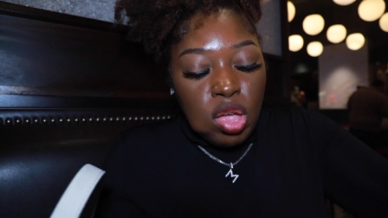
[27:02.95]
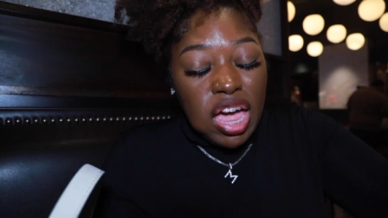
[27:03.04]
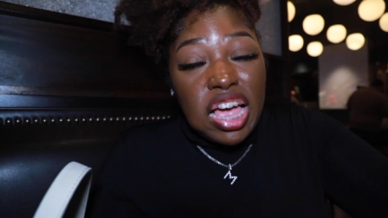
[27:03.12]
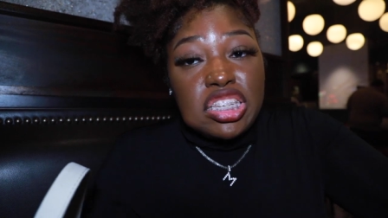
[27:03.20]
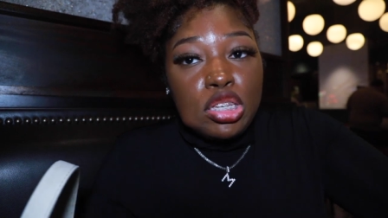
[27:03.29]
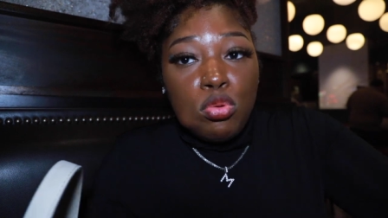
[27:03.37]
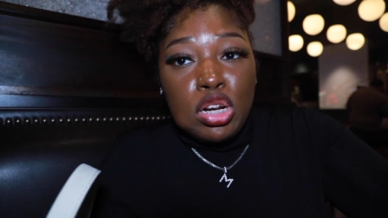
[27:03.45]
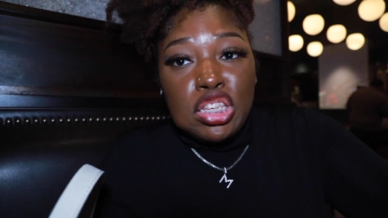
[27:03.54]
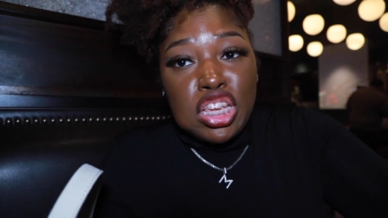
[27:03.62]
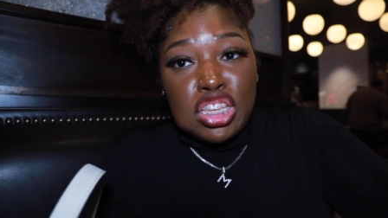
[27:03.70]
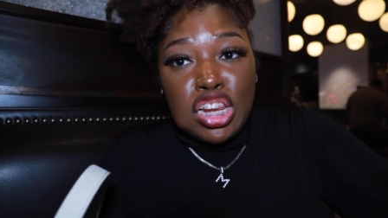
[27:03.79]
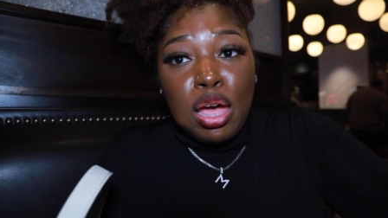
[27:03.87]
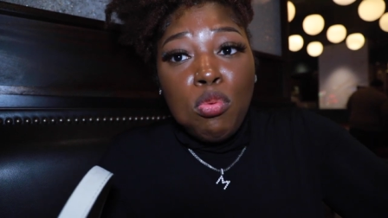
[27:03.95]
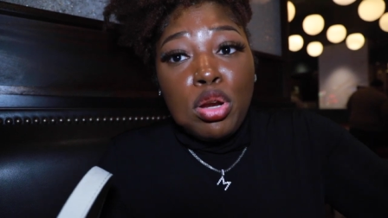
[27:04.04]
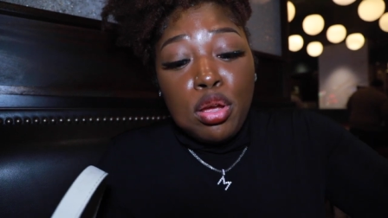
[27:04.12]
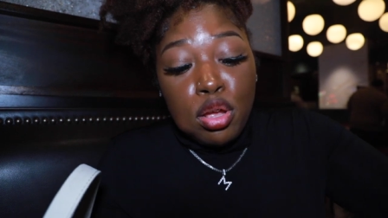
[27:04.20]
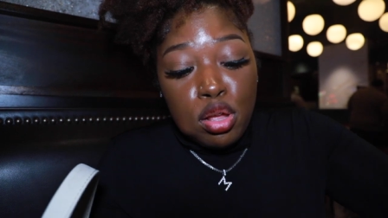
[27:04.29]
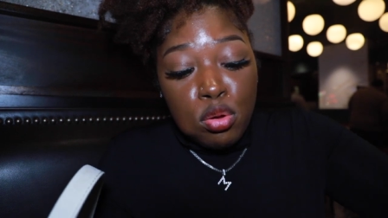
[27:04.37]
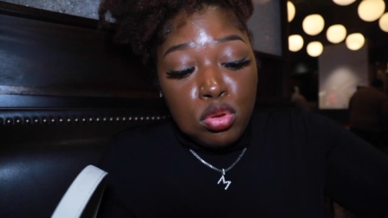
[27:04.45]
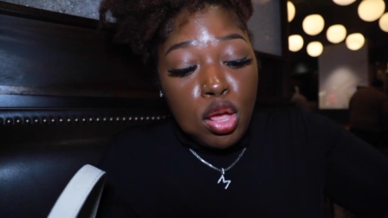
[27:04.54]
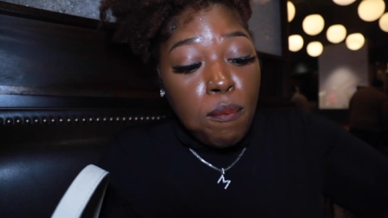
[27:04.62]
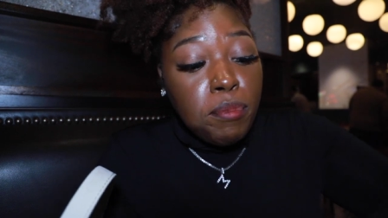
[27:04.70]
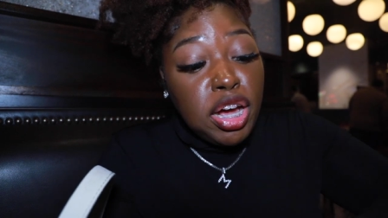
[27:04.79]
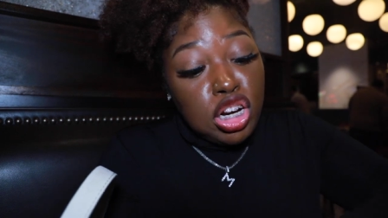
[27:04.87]
I gotta see what it tastes like with the,
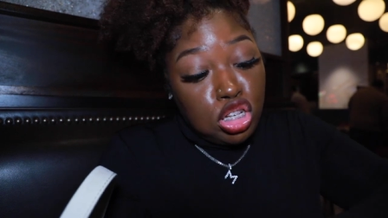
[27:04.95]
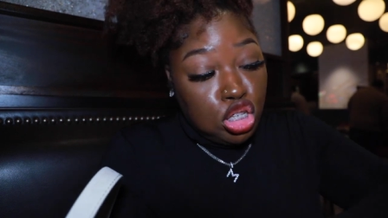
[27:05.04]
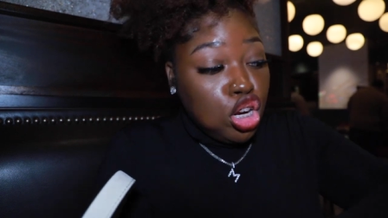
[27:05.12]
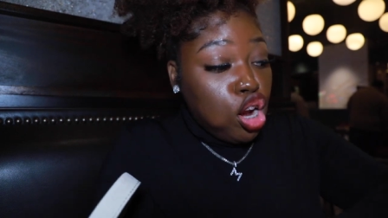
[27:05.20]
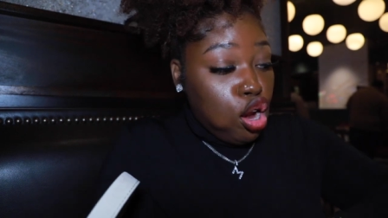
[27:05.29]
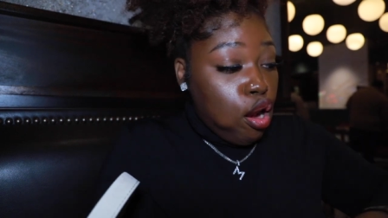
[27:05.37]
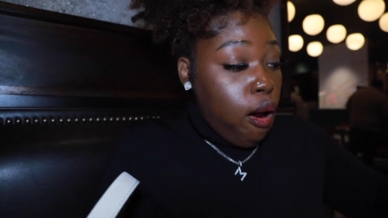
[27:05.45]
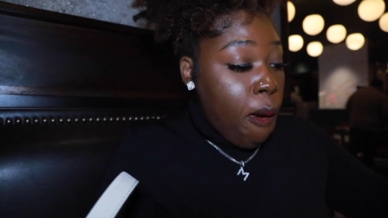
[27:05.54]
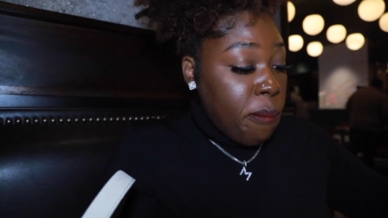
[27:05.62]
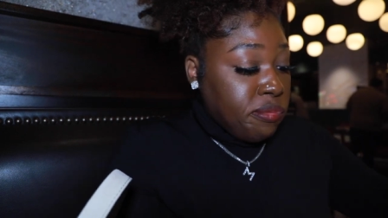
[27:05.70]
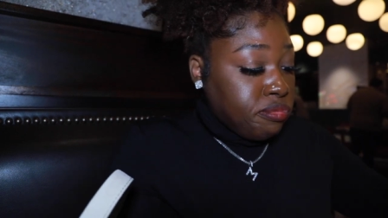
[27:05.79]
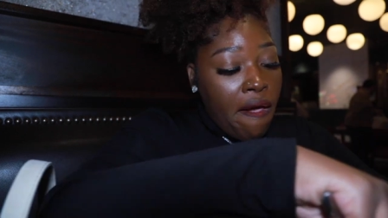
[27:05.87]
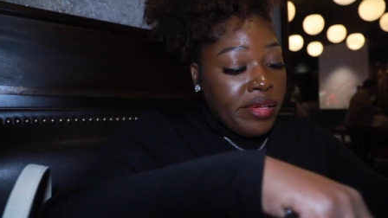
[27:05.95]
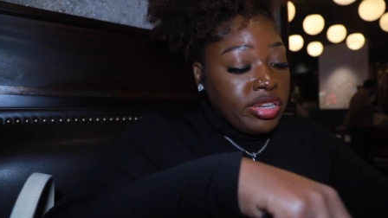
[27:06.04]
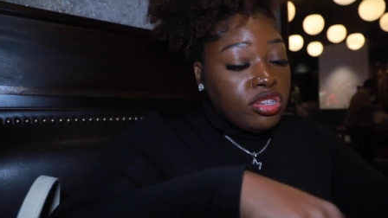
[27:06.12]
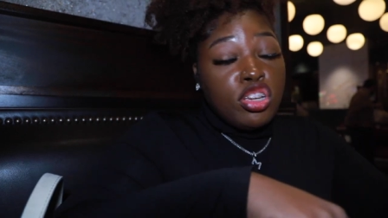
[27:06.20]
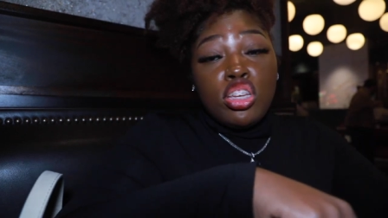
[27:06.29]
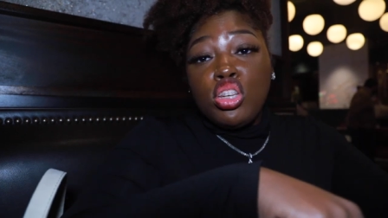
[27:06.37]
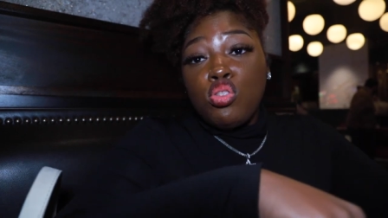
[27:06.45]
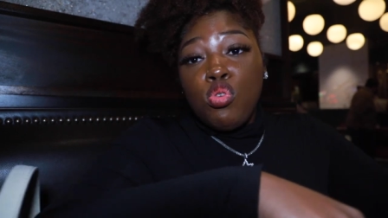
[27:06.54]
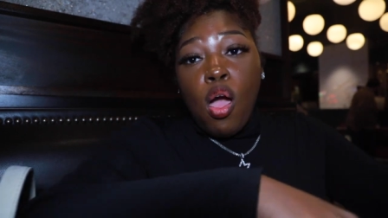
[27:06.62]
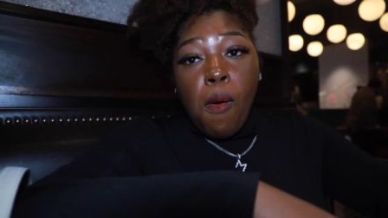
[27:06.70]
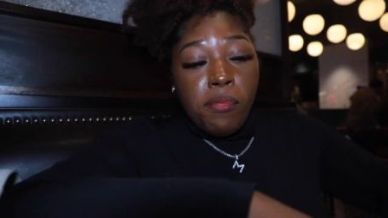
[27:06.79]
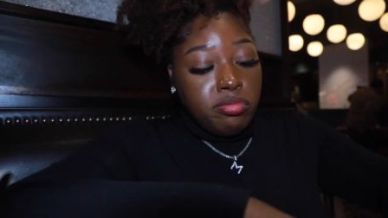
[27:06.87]
the butter. Cause you
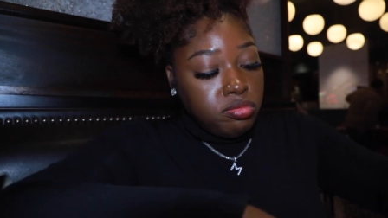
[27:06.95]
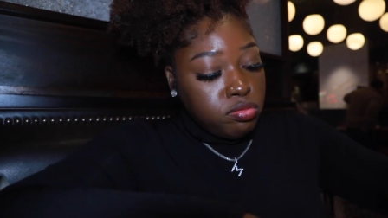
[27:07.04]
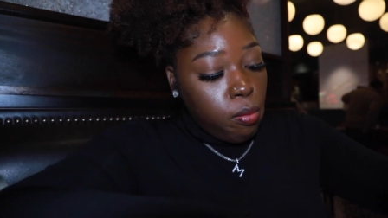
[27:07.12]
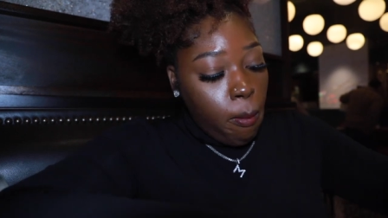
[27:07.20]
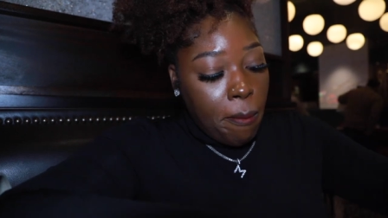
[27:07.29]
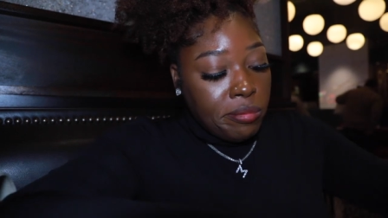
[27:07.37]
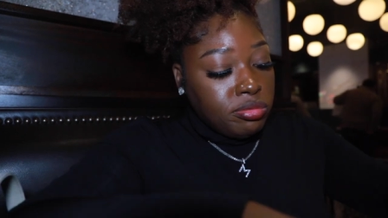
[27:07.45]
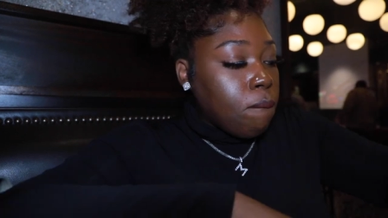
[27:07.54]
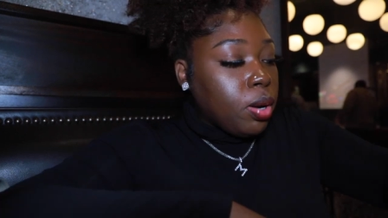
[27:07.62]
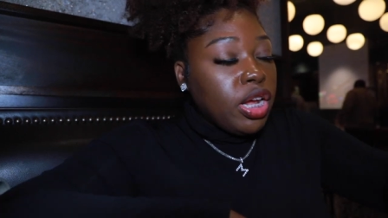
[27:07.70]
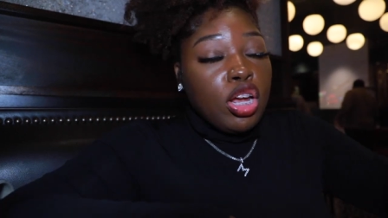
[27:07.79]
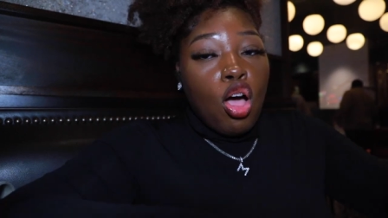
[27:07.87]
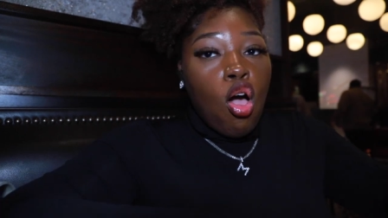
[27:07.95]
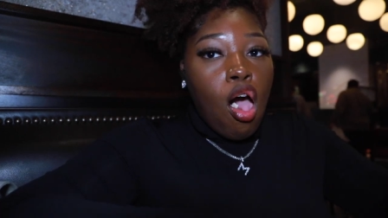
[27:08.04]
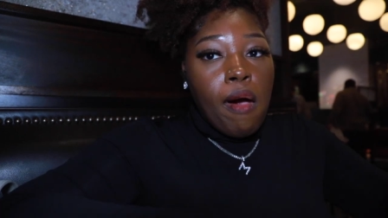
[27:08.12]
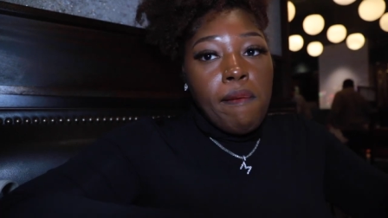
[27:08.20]
know, the butter gonna